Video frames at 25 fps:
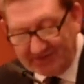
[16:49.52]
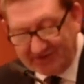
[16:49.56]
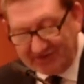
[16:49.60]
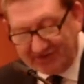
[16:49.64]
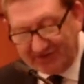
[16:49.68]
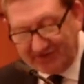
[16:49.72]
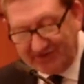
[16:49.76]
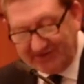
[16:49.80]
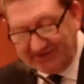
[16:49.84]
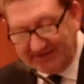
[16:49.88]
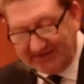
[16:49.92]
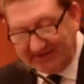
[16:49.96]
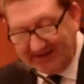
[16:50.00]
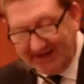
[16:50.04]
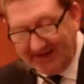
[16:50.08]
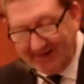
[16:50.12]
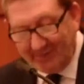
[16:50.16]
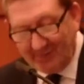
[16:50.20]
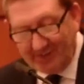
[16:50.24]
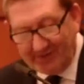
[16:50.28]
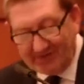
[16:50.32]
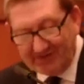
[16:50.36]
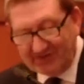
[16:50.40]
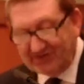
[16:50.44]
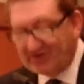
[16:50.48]
Street again
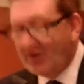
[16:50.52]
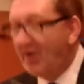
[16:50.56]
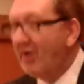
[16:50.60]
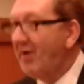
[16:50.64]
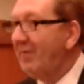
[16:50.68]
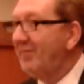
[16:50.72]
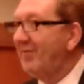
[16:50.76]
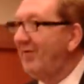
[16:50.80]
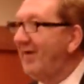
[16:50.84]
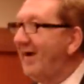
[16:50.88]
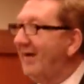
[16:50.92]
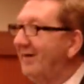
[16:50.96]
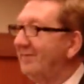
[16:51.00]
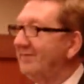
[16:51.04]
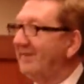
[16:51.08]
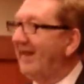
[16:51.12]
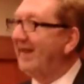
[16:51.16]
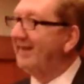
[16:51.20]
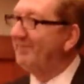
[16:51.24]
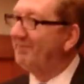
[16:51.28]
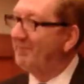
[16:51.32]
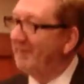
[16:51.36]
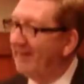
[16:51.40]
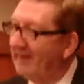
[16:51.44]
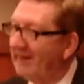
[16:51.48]
with his arm around
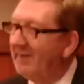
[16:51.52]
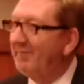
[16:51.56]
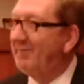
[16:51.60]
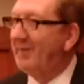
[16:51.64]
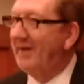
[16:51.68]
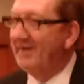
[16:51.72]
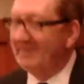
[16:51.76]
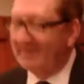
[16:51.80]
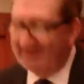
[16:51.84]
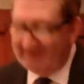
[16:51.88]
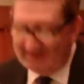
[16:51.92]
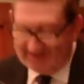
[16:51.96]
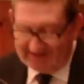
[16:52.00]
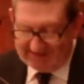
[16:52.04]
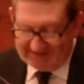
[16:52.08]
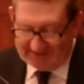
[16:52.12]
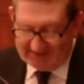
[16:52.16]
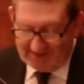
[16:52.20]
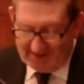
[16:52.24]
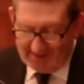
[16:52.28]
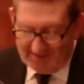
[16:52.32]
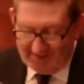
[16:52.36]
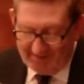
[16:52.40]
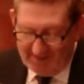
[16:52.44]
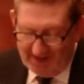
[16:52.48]
Ed Miliband this
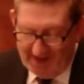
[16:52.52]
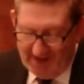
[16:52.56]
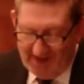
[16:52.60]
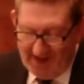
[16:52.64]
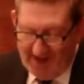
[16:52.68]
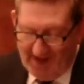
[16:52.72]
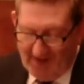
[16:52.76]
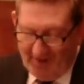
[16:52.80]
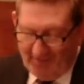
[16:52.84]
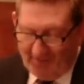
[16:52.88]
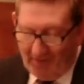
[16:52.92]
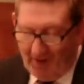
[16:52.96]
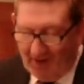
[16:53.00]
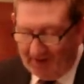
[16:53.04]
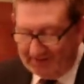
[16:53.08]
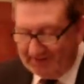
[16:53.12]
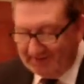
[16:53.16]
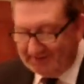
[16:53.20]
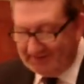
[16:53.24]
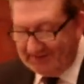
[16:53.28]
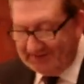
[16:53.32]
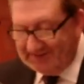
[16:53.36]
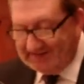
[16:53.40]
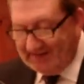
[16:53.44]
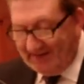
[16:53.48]
time, rather
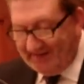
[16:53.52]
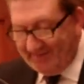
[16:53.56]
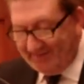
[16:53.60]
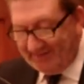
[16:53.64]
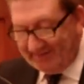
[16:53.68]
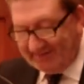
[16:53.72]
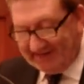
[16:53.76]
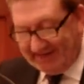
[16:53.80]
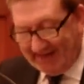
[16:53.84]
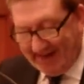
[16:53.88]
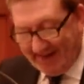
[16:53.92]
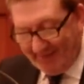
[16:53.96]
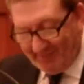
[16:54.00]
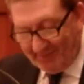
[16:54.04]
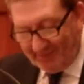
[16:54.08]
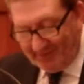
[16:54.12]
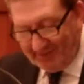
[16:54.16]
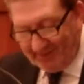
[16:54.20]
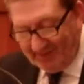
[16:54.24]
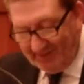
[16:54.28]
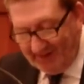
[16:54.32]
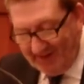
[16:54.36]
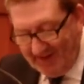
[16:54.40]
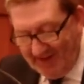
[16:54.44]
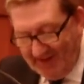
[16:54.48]
than David Cameron,
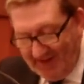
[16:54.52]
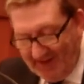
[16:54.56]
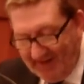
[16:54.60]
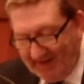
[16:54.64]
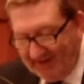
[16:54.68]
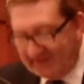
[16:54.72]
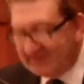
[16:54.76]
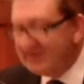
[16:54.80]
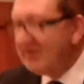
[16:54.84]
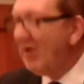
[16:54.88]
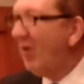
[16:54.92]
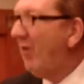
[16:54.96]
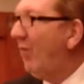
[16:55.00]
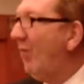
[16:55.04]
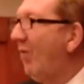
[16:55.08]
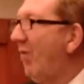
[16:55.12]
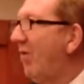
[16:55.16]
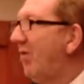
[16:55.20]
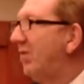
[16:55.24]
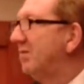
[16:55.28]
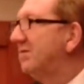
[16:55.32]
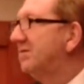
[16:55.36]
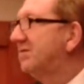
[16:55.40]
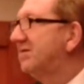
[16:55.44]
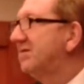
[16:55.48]
is not
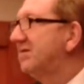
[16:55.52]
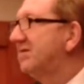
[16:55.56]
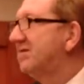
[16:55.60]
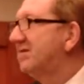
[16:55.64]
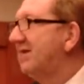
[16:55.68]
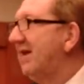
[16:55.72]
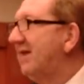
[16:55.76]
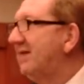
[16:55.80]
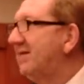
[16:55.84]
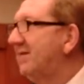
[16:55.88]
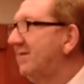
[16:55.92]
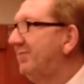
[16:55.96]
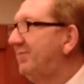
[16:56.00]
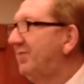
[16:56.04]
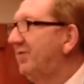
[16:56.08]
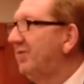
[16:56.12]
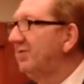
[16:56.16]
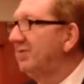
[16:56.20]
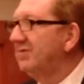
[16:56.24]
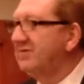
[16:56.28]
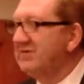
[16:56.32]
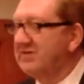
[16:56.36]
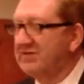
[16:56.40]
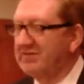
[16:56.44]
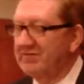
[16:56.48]
one to set the
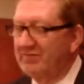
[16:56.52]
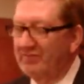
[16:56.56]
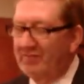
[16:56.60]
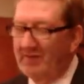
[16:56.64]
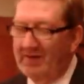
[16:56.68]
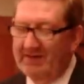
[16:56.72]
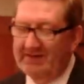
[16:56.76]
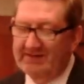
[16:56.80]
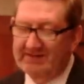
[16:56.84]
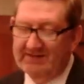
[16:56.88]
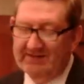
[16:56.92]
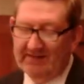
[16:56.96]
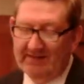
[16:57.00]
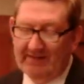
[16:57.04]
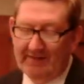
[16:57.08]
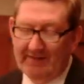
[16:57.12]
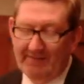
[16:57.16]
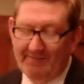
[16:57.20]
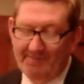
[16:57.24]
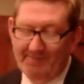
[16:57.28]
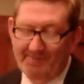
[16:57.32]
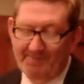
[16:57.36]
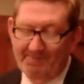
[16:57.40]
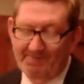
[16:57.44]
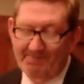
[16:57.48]
pulse racing.
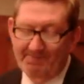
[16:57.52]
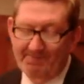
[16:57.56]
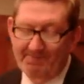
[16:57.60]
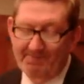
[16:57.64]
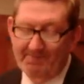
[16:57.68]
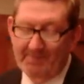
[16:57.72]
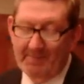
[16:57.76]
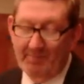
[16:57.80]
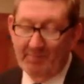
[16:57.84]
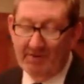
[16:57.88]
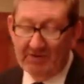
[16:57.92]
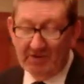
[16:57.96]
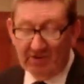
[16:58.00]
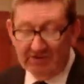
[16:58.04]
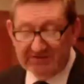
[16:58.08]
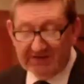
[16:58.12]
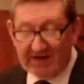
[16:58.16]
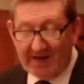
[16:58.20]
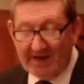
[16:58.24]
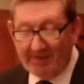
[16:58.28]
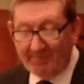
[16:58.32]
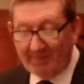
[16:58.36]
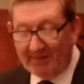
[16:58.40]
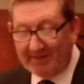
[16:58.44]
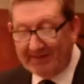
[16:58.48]
Because
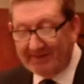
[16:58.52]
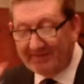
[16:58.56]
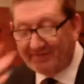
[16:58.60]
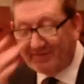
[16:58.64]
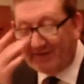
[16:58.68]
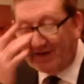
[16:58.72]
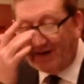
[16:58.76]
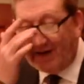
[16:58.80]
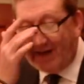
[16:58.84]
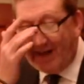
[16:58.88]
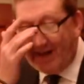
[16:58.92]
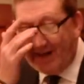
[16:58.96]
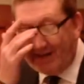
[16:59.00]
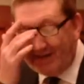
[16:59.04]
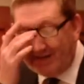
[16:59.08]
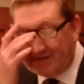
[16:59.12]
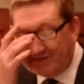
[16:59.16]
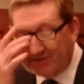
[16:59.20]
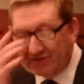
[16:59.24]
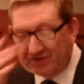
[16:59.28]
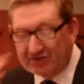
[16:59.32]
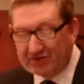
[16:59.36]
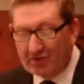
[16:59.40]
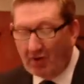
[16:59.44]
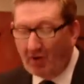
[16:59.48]
I believe Clegg
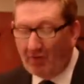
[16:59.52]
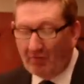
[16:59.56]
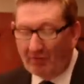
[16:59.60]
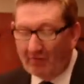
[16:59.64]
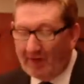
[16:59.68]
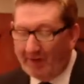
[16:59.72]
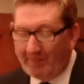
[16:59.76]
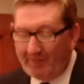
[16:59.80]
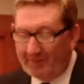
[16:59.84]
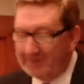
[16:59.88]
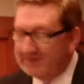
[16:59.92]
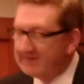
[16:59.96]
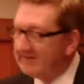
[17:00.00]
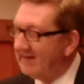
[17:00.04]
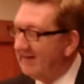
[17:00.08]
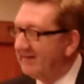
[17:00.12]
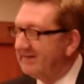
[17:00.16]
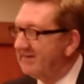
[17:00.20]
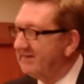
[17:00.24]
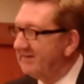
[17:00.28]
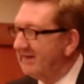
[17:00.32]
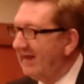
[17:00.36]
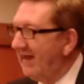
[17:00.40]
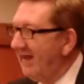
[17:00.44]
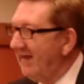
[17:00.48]
does not
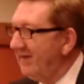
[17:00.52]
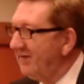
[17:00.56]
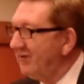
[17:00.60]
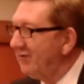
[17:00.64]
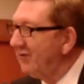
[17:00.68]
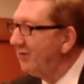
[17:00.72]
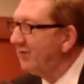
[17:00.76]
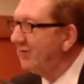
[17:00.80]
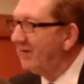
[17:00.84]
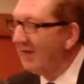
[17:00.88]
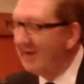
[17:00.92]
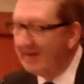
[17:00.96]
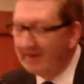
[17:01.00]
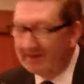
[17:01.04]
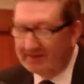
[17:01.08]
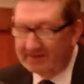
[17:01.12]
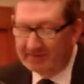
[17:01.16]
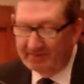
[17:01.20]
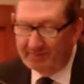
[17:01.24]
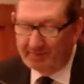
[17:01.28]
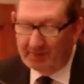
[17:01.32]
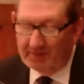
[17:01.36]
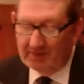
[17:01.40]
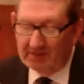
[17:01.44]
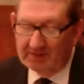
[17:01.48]
represent a new kind
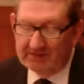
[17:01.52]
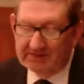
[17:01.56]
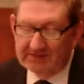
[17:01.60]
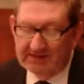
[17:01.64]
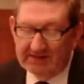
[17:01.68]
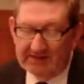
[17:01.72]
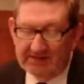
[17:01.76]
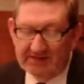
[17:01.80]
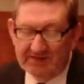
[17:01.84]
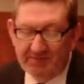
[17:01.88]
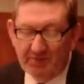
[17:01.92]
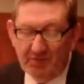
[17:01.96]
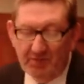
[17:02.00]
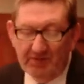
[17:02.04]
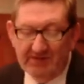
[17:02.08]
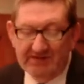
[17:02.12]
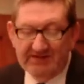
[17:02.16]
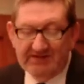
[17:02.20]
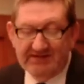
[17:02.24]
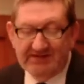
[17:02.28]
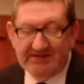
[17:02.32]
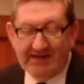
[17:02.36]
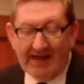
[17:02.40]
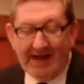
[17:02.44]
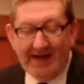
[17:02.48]
of politics, but
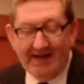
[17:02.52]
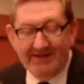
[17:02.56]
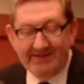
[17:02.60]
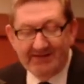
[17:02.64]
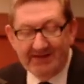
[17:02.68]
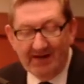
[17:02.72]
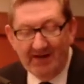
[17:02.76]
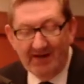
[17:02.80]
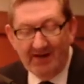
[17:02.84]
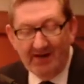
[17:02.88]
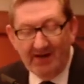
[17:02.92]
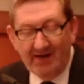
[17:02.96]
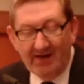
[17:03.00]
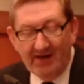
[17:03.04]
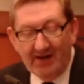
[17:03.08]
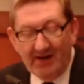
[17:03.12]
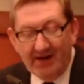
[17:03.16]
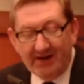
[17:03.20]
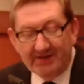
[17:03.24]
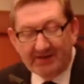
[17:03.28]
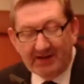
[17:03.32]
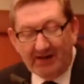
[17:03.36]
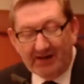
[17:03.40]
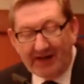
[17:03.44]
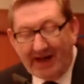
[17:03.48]
instead
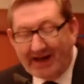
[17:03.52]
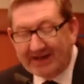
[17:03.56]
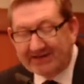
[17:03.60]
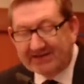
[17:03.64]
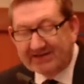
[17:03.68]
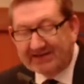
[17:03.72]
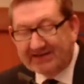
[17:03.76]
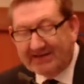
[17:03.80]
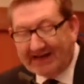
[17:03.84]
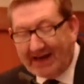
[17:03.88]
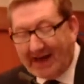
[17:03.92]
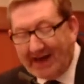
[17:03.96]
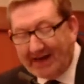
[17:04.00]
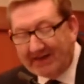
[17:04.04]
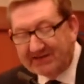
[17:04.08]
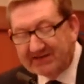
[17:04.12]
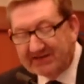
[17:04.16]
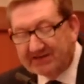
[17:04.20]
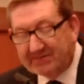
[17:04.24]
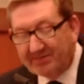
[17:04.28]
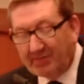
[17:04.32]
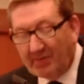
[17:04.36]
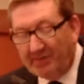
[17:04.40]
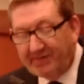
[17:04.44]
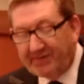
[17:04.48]
the last
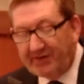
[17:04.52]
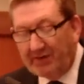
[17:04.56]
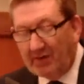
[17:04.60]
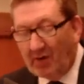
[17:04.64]
gasp of the